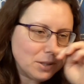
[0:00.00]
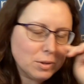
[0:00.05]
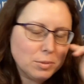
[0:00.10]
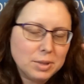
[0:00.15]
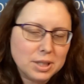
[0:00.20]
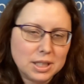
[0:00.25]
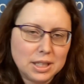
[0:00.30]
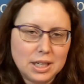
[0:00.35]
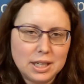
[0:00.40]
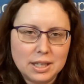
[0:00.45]
Oh
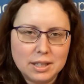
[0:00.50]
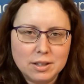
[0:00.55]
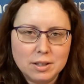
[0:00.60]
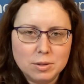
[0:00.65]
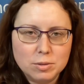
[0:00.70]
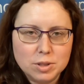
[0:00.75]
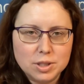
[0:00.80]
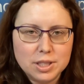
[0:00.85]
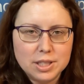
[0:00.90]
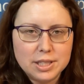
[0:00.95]
my god, I thought
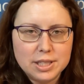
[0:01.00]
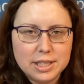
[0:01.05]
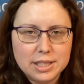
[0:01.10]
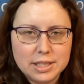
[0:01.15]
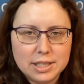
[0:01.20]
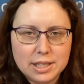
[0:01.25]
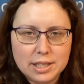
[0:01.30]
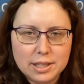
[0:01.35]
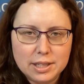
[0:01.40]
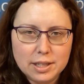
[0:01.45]
it was gonna take
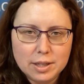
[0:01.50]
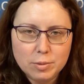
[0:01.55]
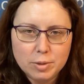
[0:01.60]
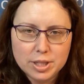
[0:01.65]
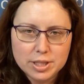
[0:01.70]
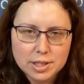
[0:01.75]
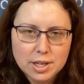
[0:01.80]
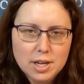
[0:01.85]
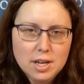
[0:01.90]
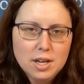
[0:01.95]
10.
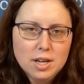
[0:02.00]
Anyways,